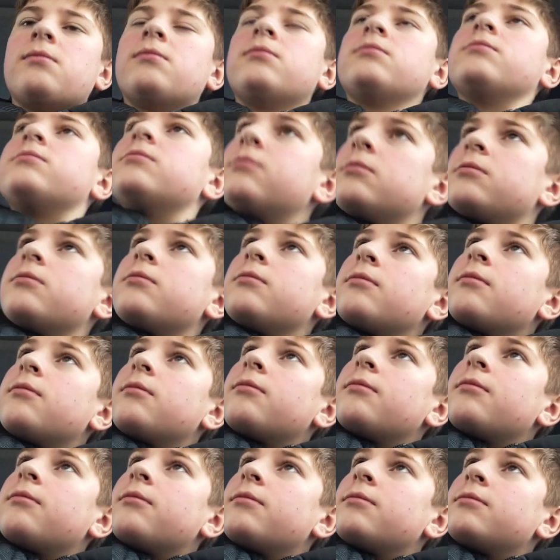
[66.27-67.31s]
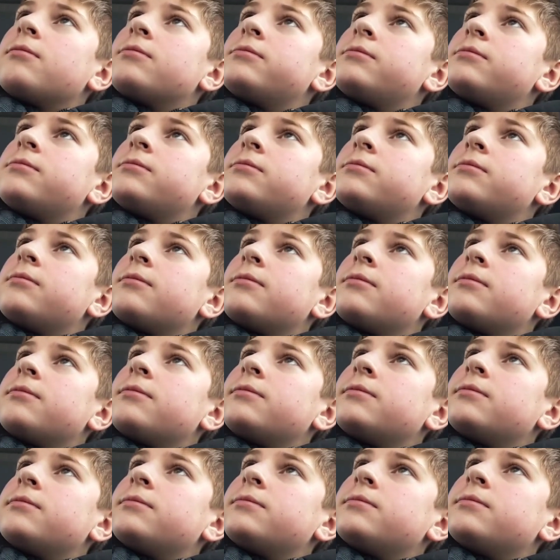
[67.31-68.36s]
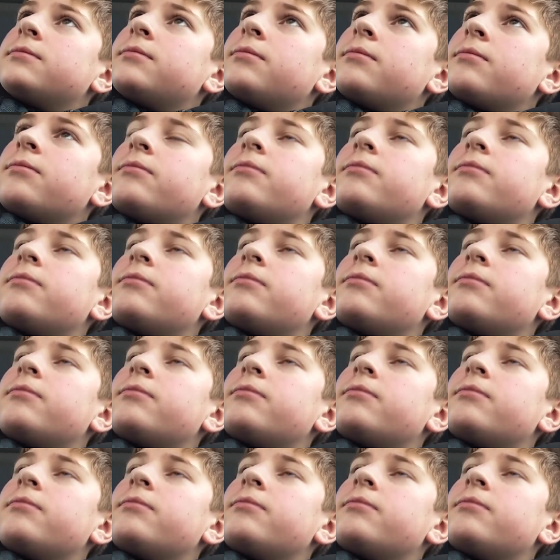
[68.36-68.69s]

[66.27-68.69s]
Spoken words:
No one is speaking in this clip.